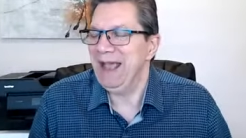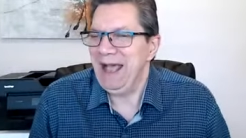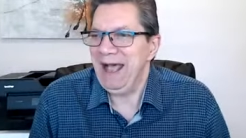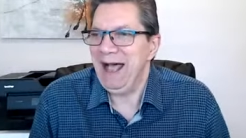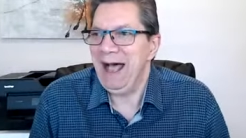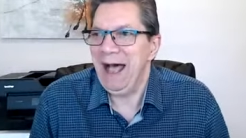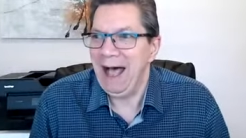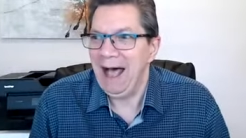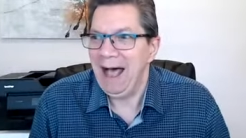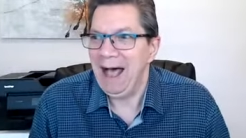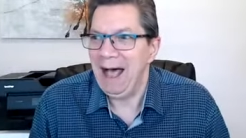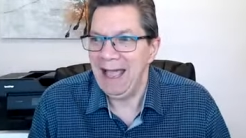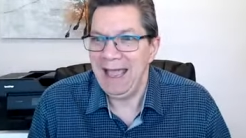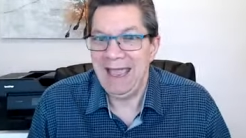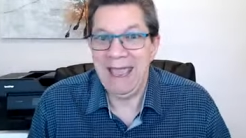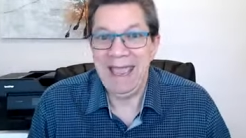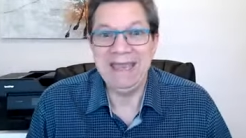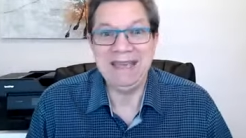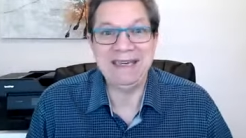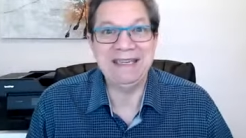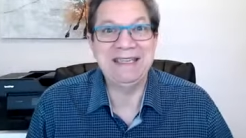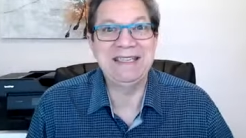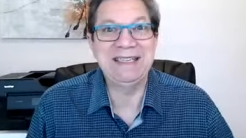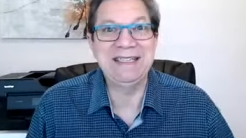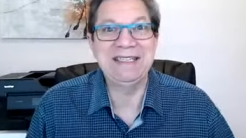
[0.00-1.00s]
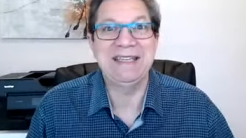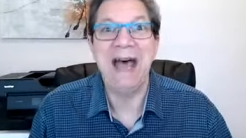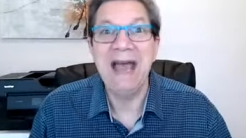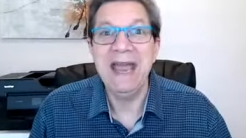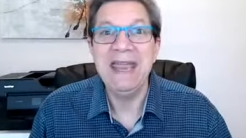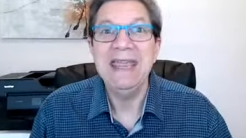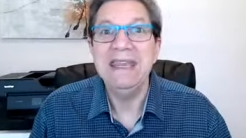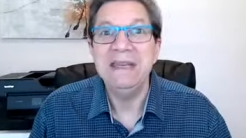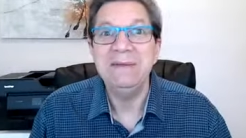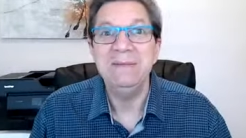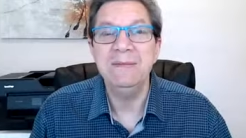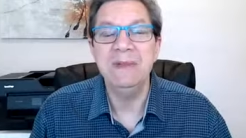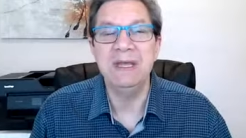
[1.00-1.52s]
ah,
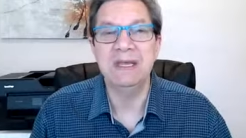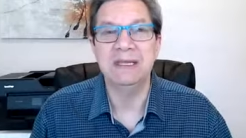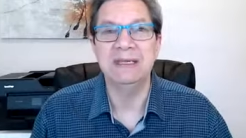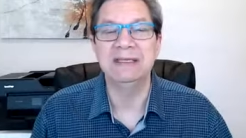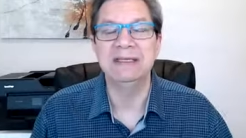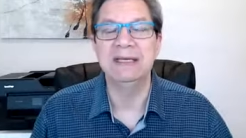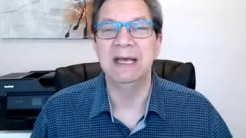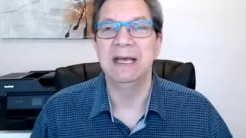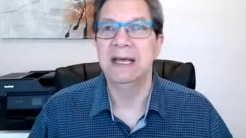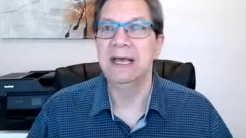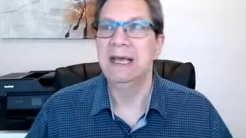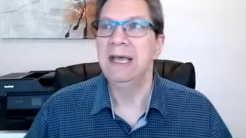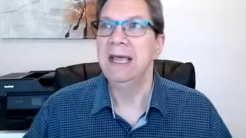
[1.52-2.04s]
excitement.